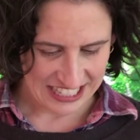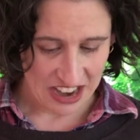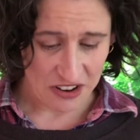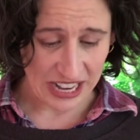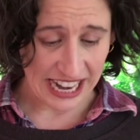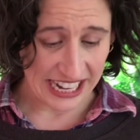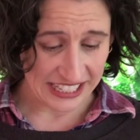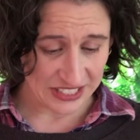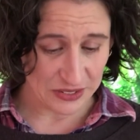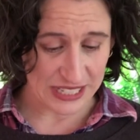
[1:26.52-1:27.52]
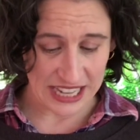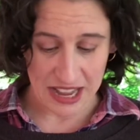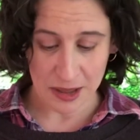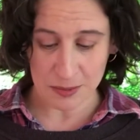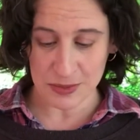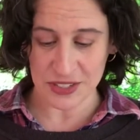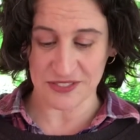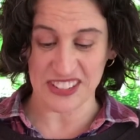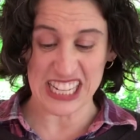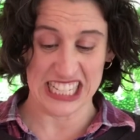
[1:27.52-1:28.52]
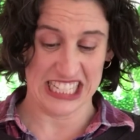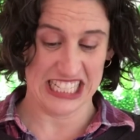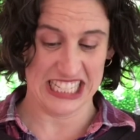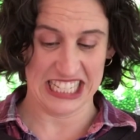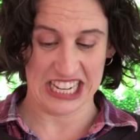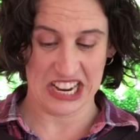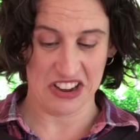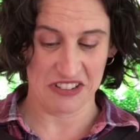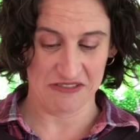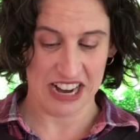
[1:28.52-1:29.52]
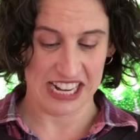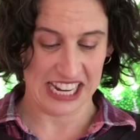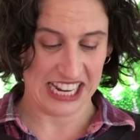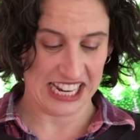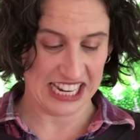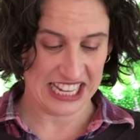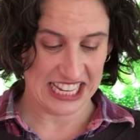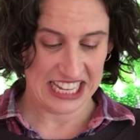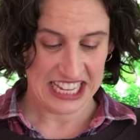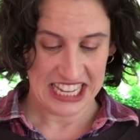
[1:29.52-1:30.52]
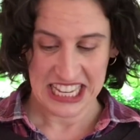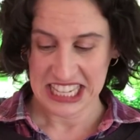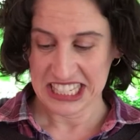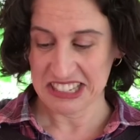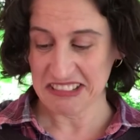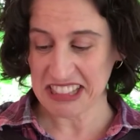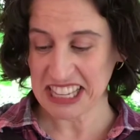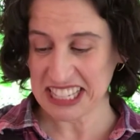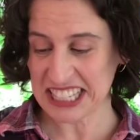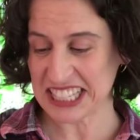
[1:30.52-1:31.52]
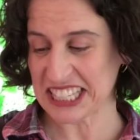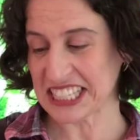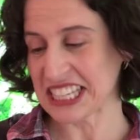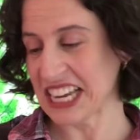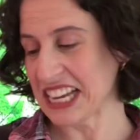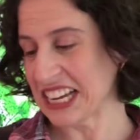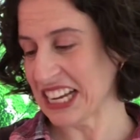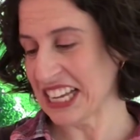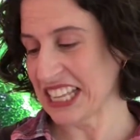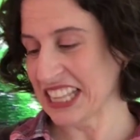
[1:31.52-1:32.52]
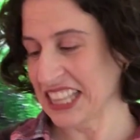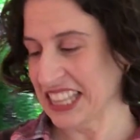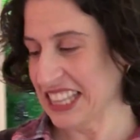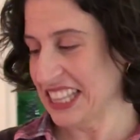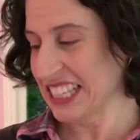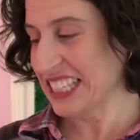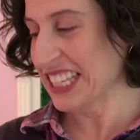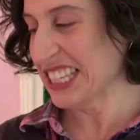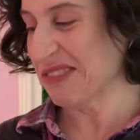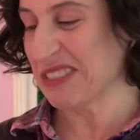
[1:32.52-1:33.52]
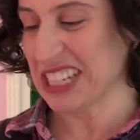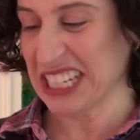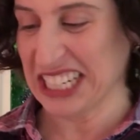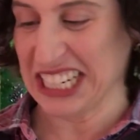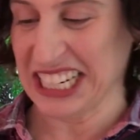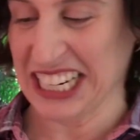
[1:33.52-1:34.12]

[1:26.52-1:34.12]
Okay, so it comes filled already. So this, like, this is what it